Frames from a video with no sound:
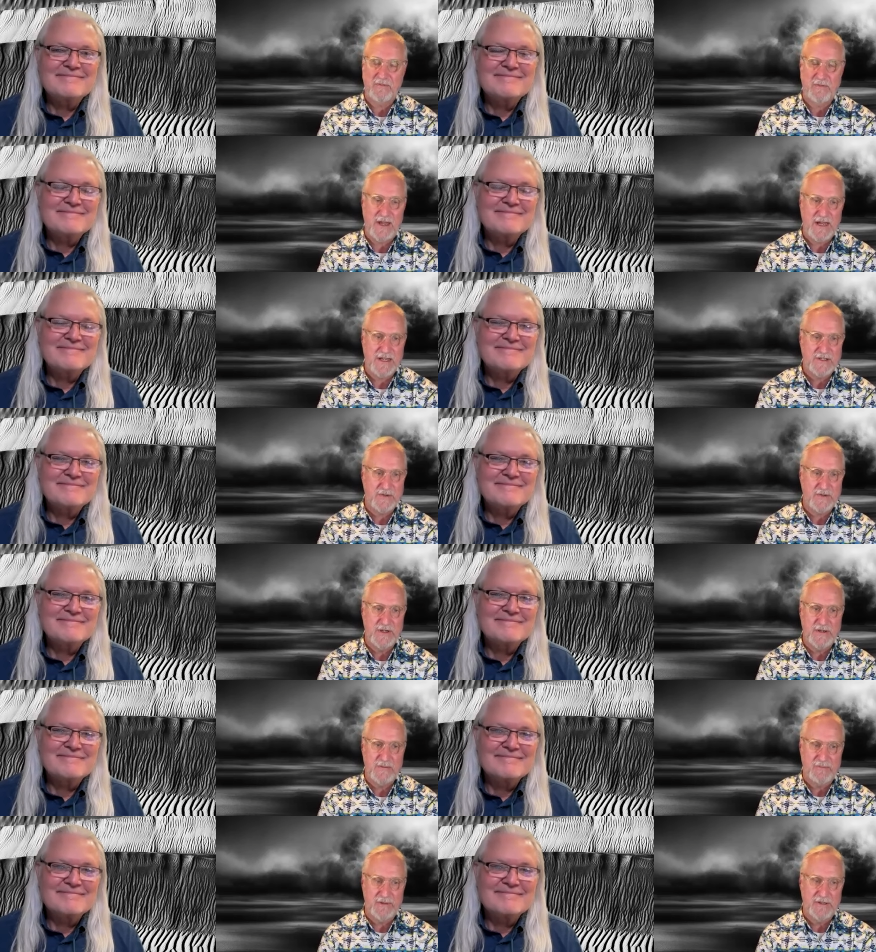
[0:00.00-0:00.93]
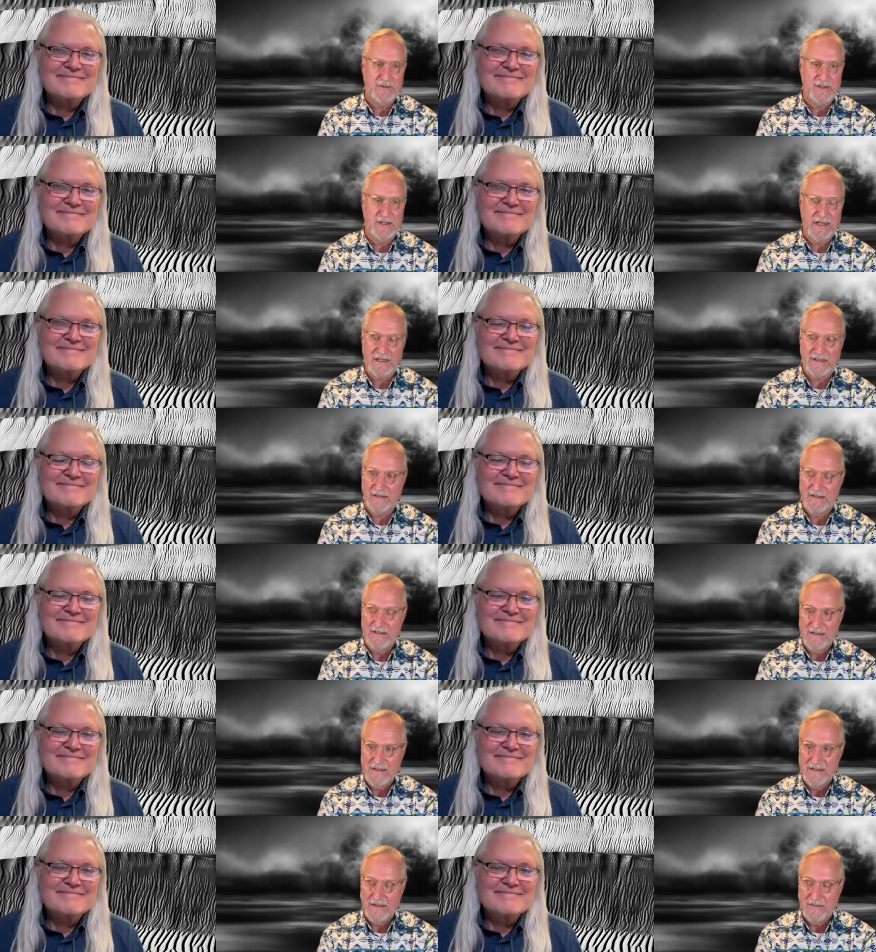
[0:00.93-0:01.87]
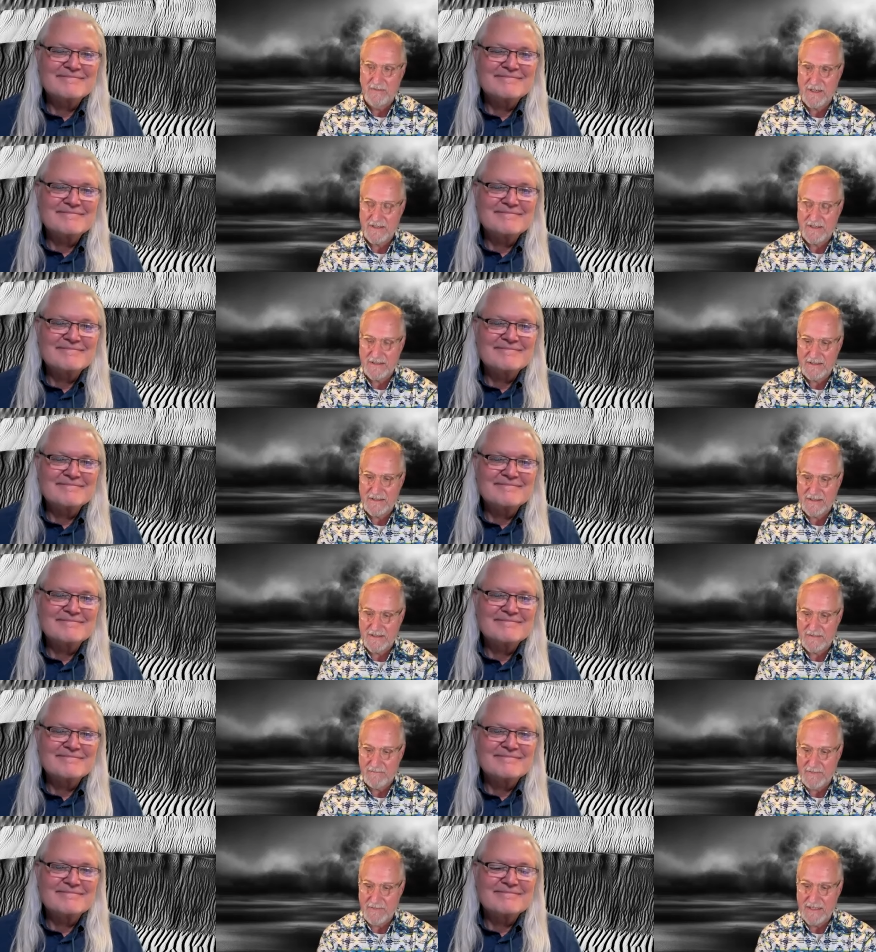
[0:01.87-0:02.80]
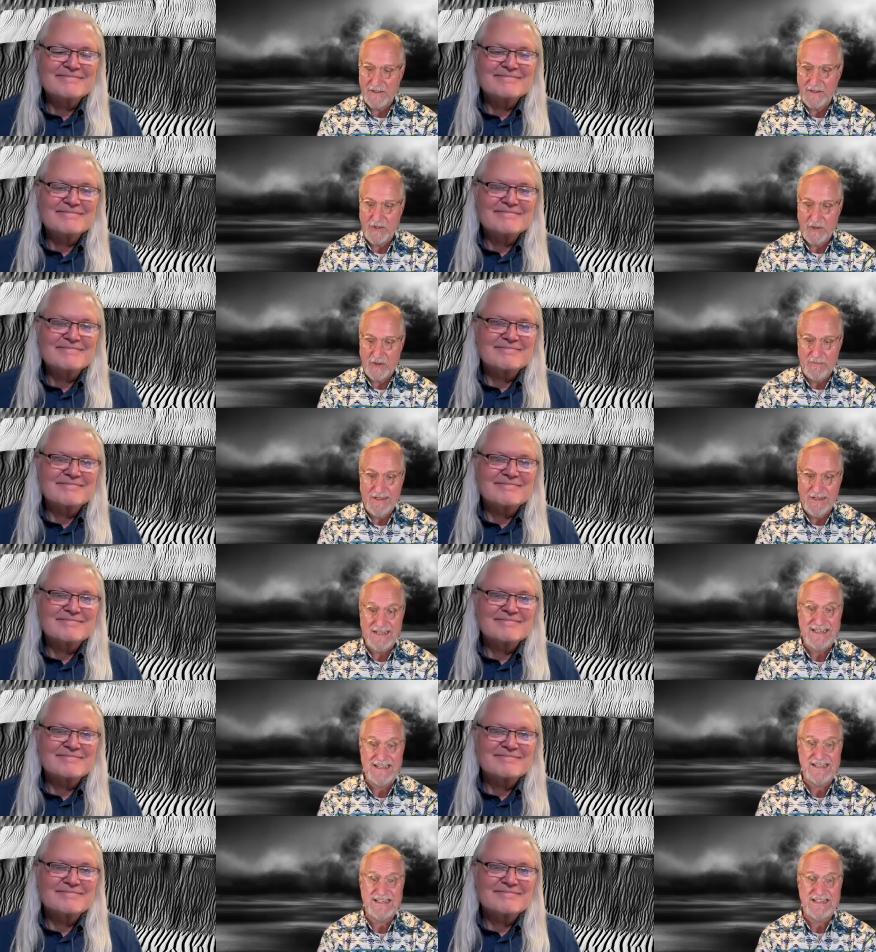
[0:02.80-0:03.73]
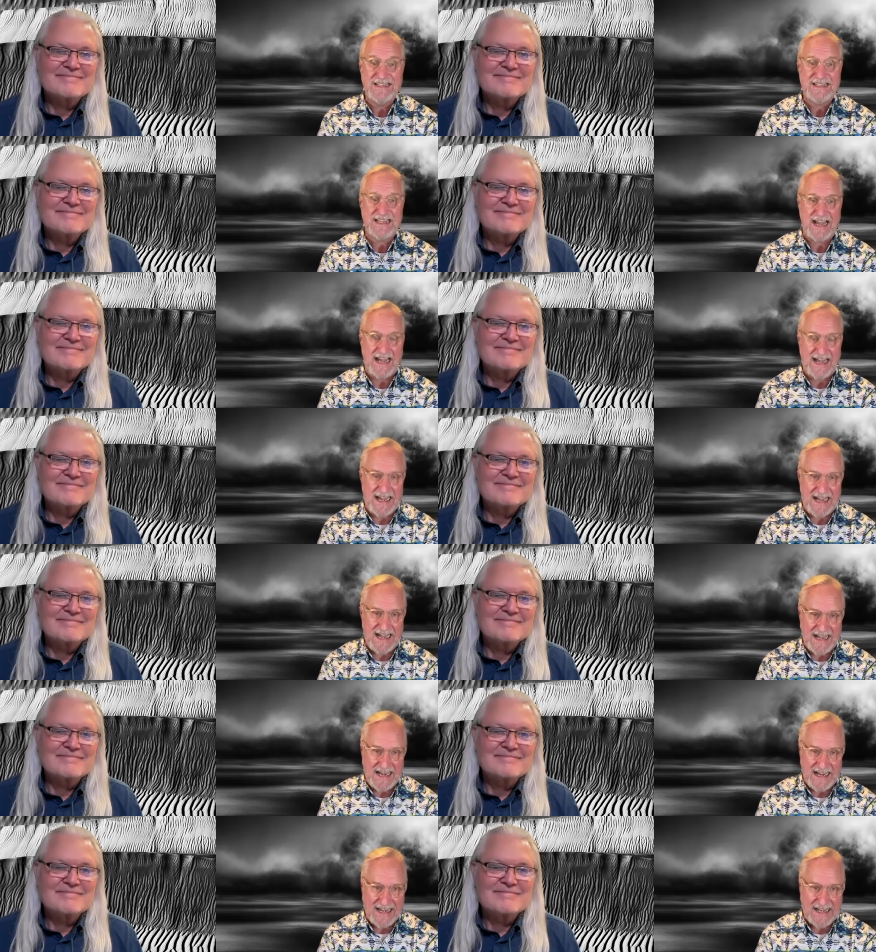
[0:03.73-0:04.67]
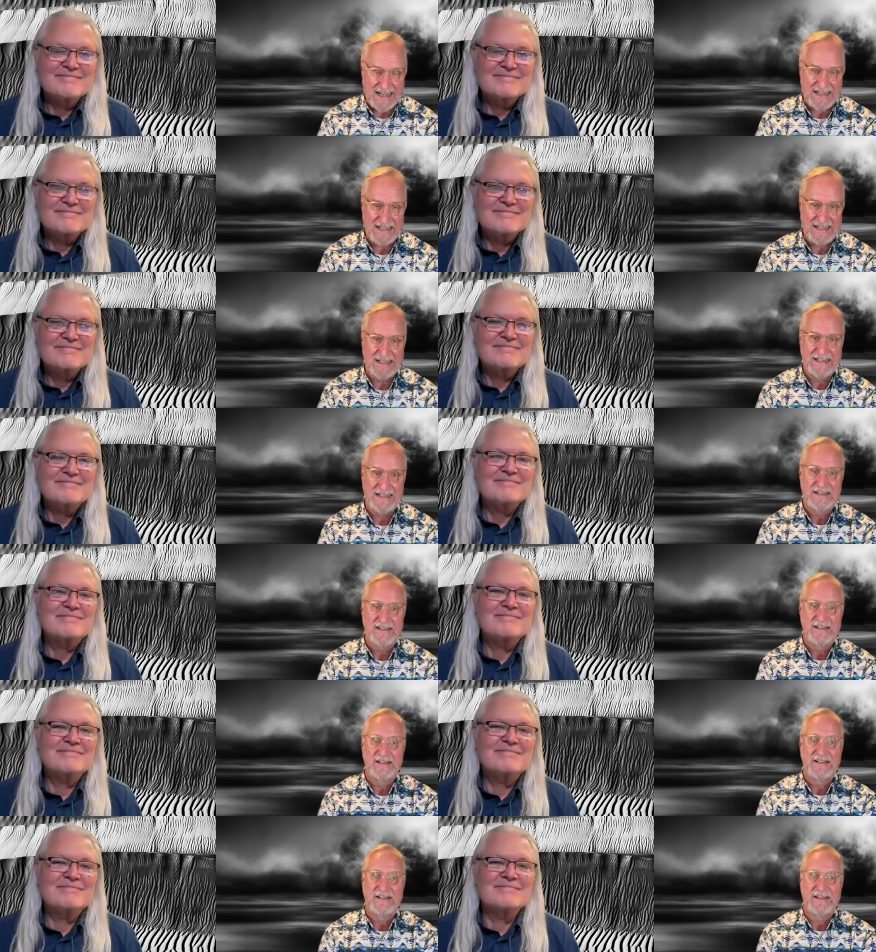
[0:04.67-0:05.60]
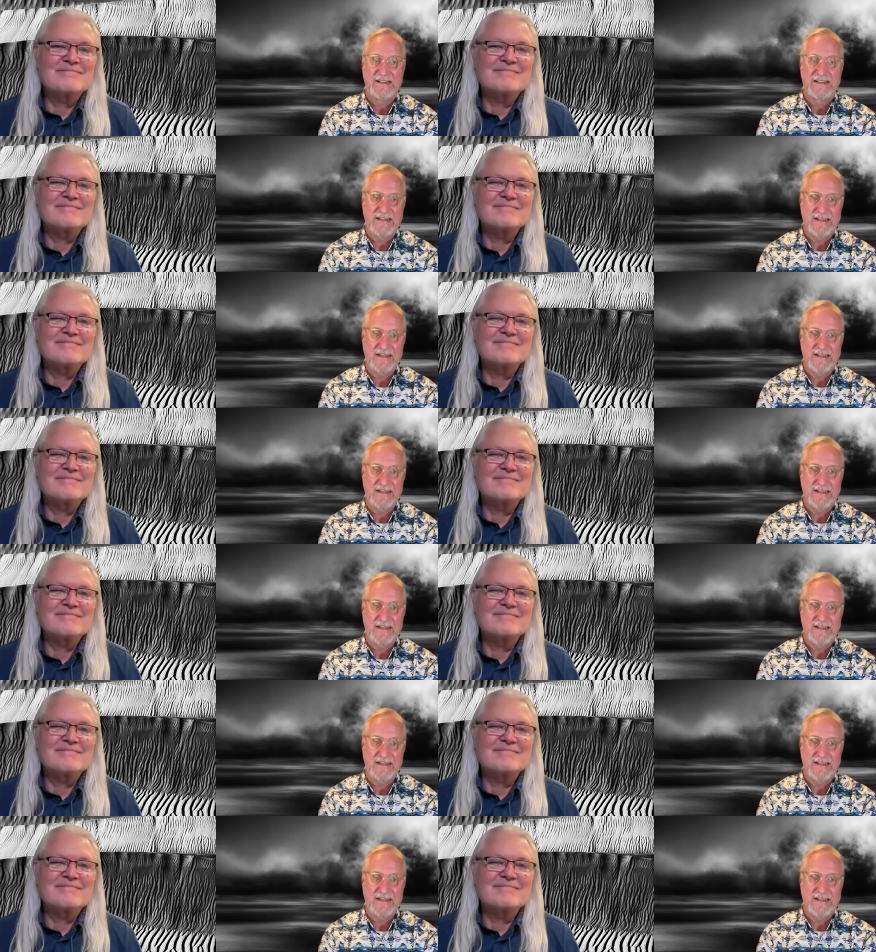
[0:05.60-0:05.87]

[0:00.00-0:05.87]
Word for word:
Speaker 1: have passed away. Bill got but uh, melanoma in his eye mm.